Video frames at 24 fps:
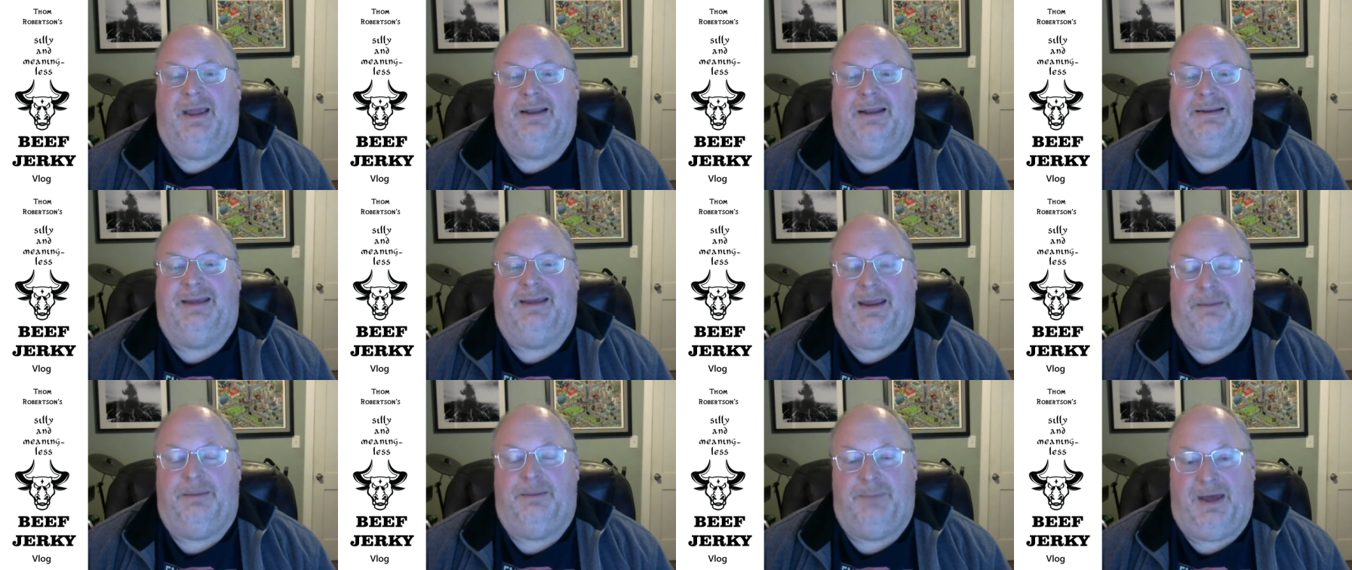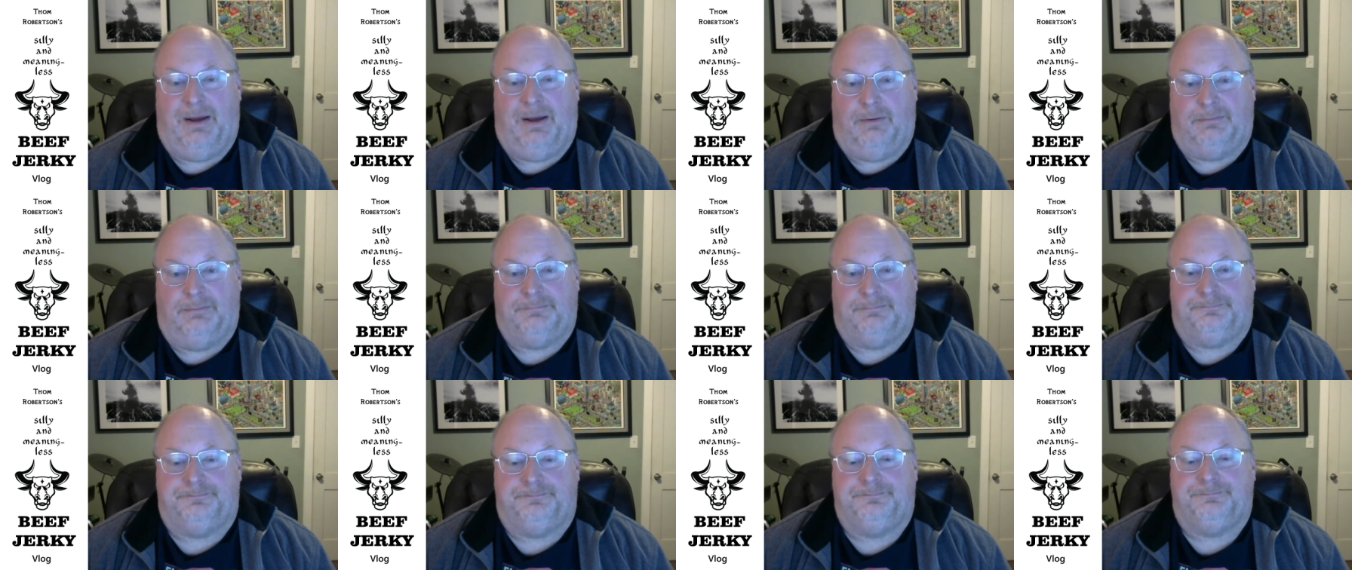It came
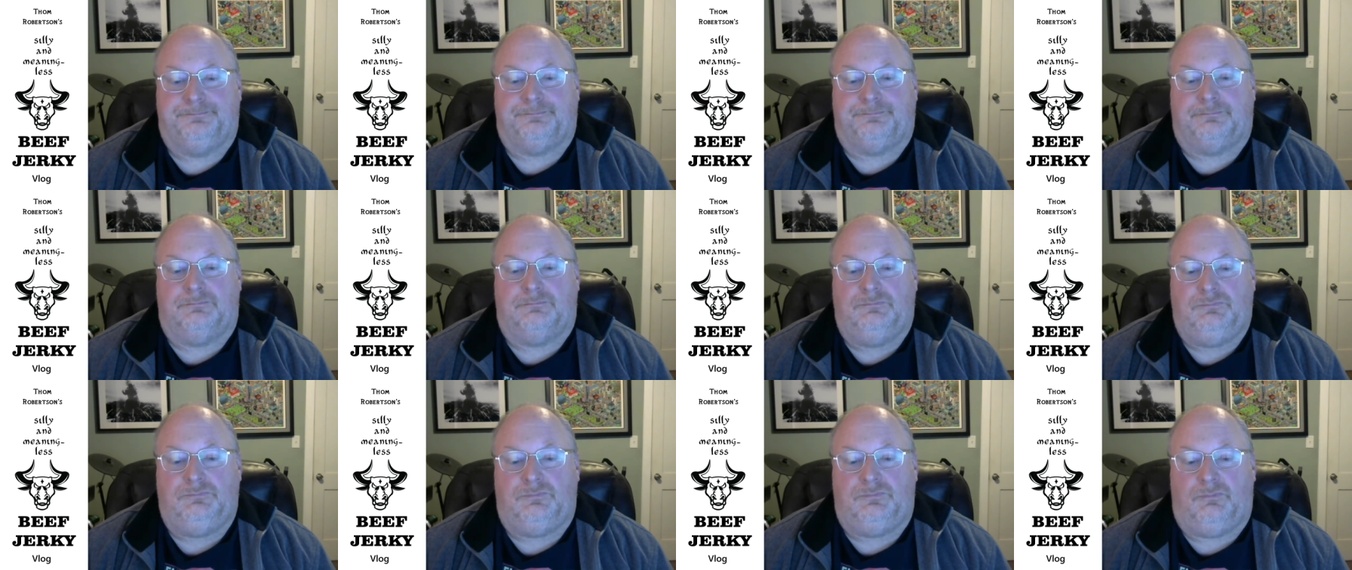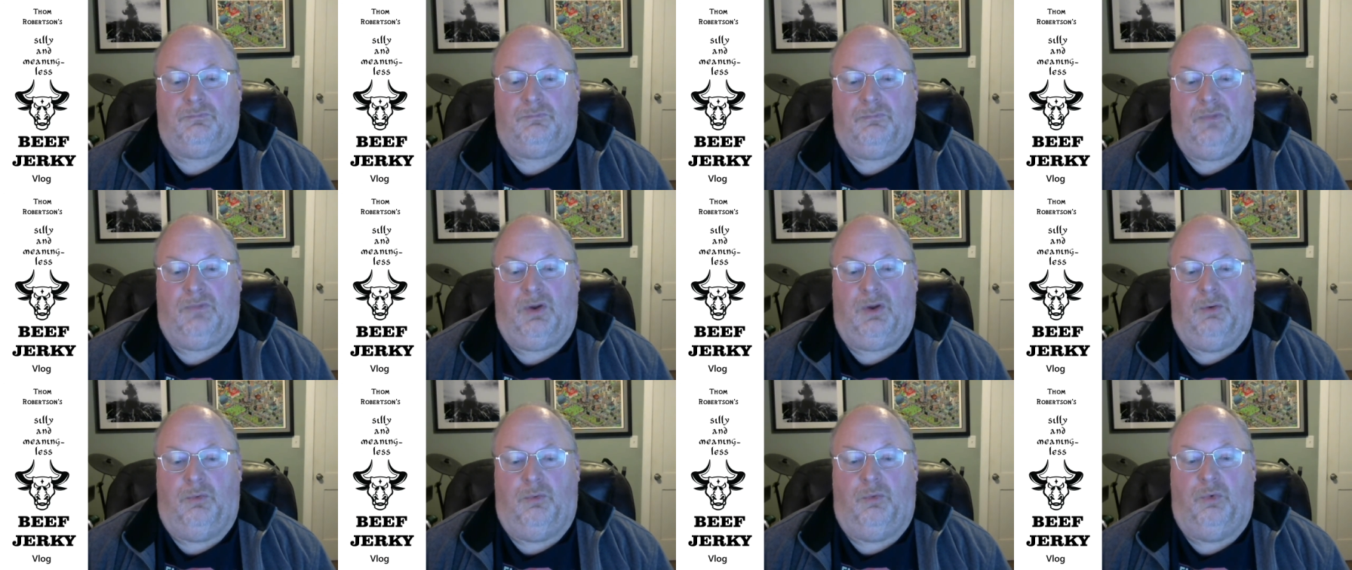out
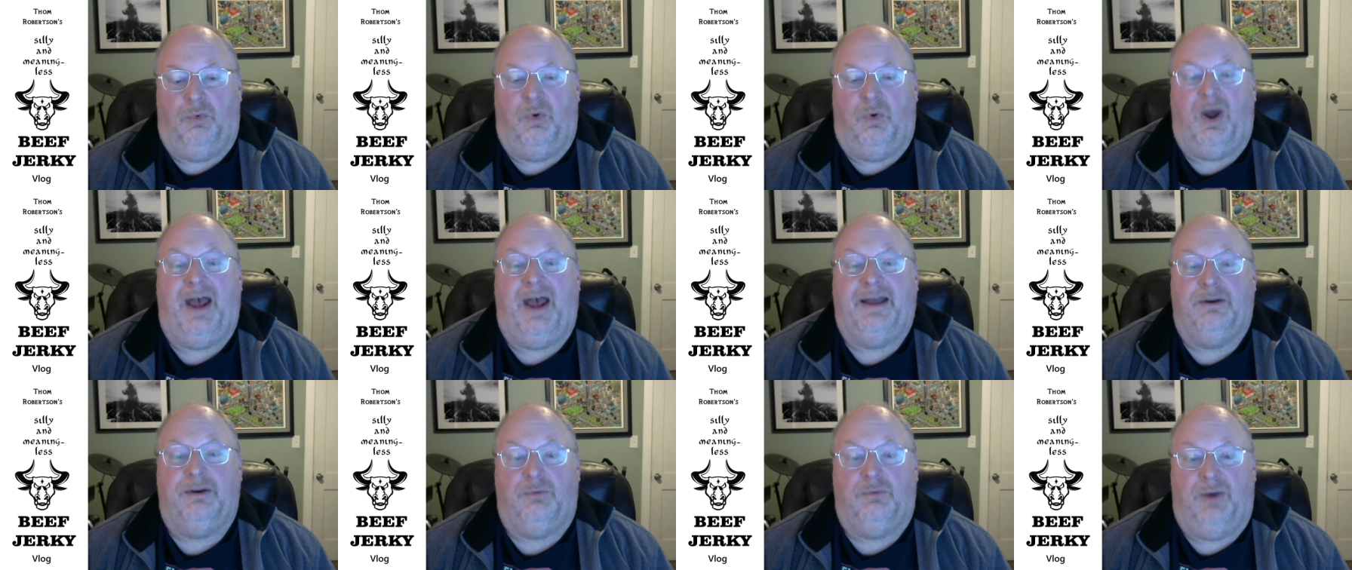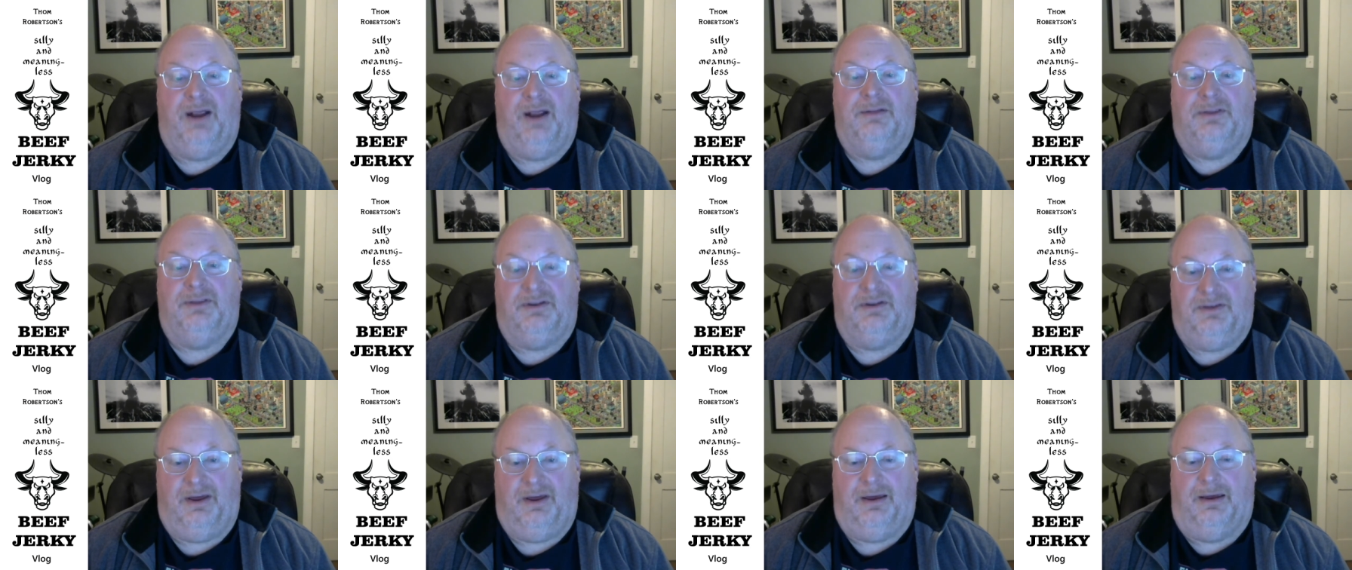right around
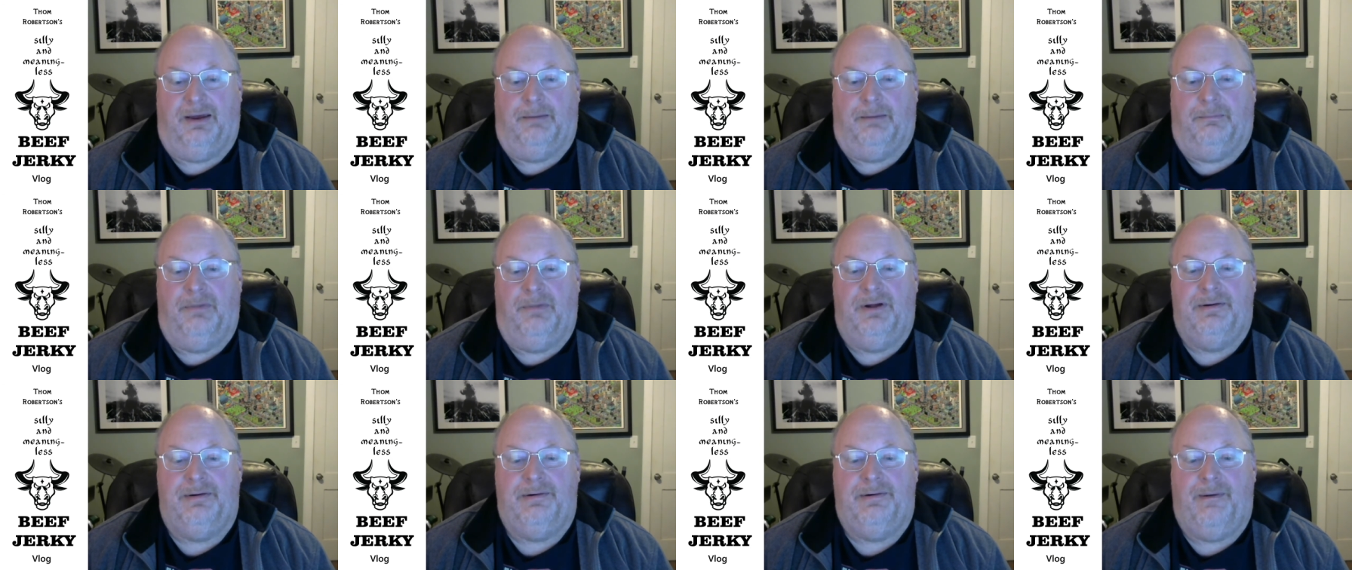the time